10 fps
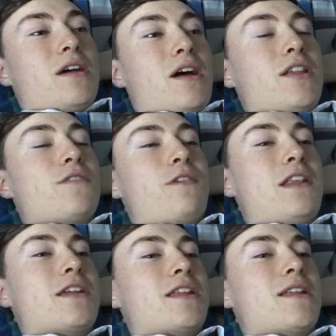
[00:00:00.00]
I just felt
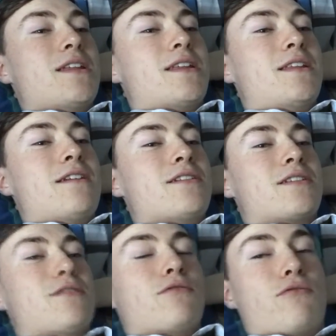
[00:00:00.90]
like they
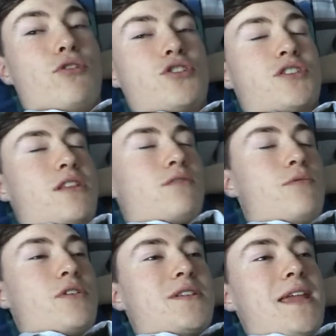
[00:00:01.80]
just rushed it
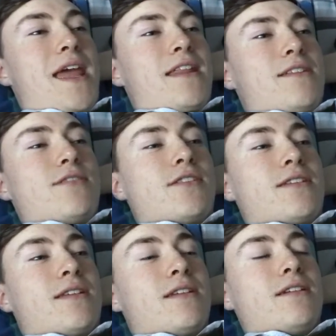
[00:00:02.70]
towards the end and
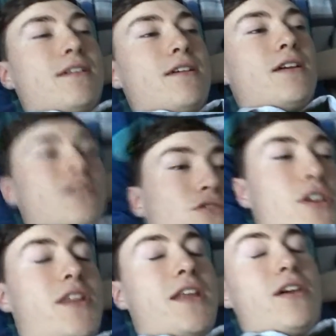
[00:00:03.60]
just
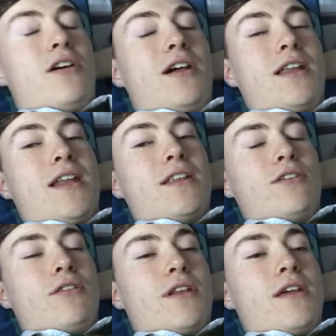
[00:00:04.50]
tried to get it all in and
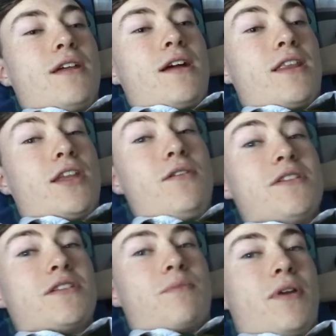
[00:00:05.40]
done, and there is a
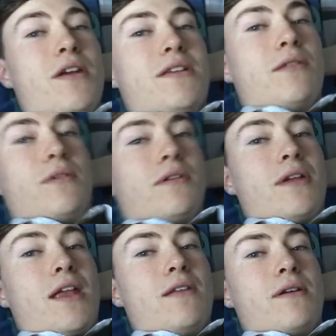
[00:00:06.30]
surprise to it
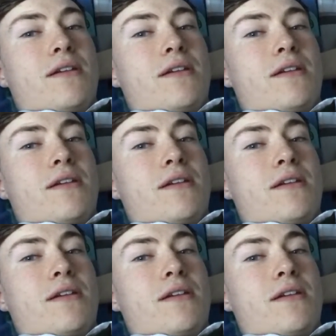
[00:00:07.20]
anyway.